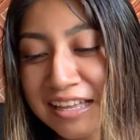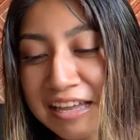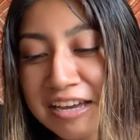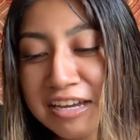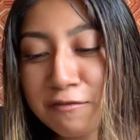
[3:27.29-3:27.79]

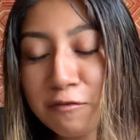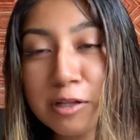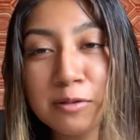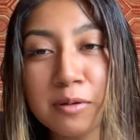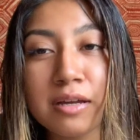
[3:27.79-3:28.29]
Okay,
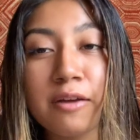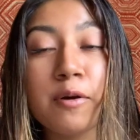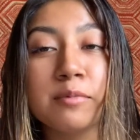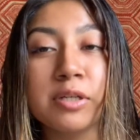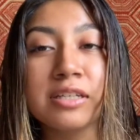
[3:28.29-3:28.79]
if
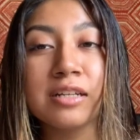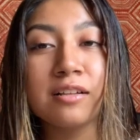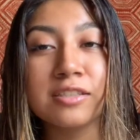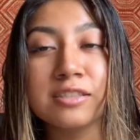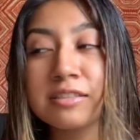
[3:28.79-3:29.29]
I'm looking a
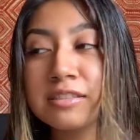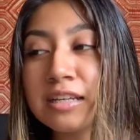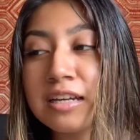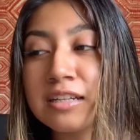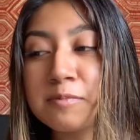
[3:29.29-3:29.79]
lot to the
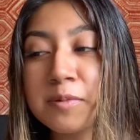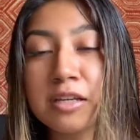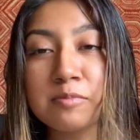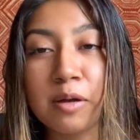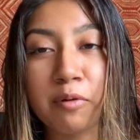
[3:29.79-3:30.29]
side, it's
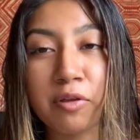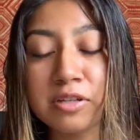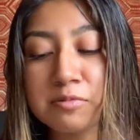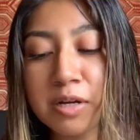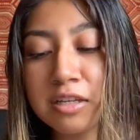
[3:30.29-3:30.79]
because my brother
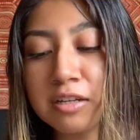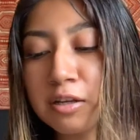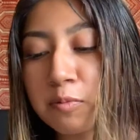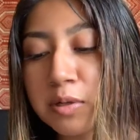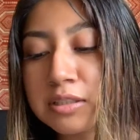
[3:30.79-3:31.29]
is right here.
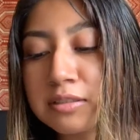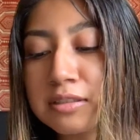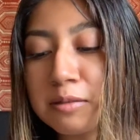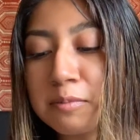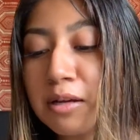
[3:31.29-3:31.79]
He wants to
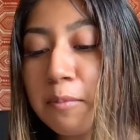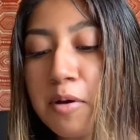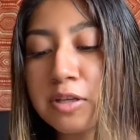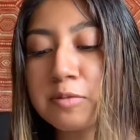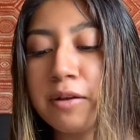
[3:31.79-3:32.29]
see me
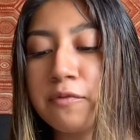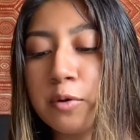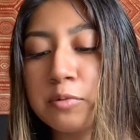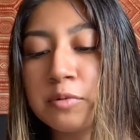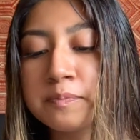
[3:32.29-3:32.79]
unbox my
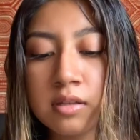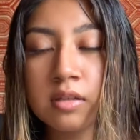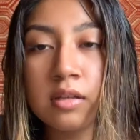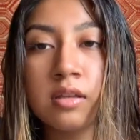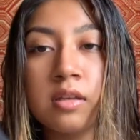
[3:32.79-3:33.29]
phone.
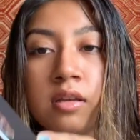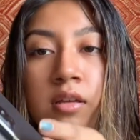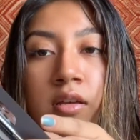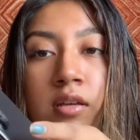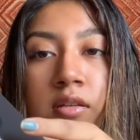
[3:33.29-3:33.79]

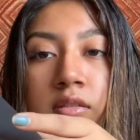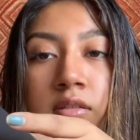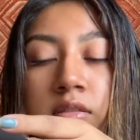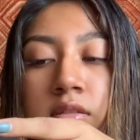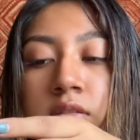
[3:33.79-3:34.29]

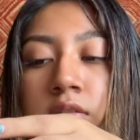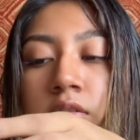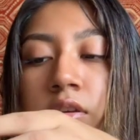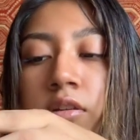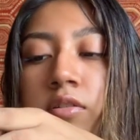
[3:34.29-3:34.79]
So
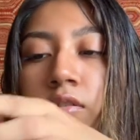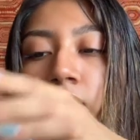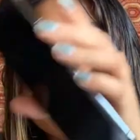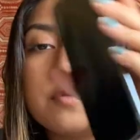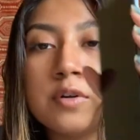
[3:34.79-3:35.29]
here's
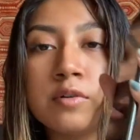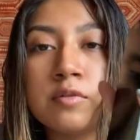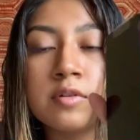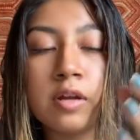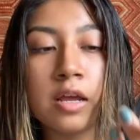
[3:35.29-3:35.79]
the
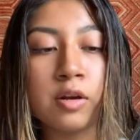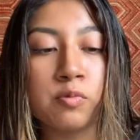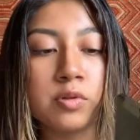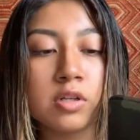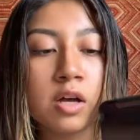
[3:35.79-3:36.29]
phone, and
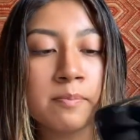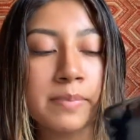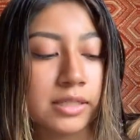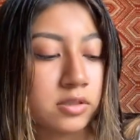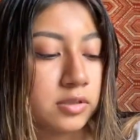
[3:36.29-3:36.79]
we'll come
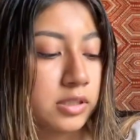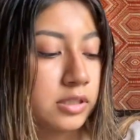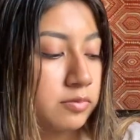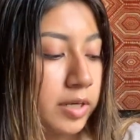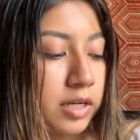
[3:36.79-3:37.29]
back to
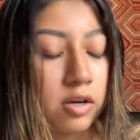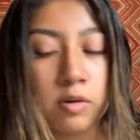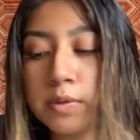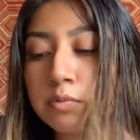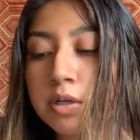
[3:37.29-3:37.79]
this right now,
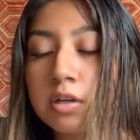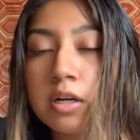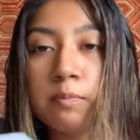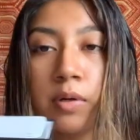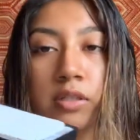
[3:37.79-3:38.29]
but we're
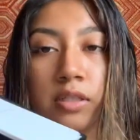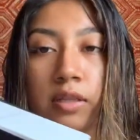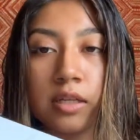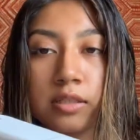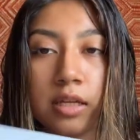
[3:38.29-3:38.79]
gonna unbox the
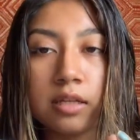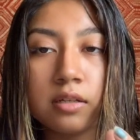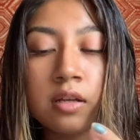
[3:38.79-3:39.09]
things that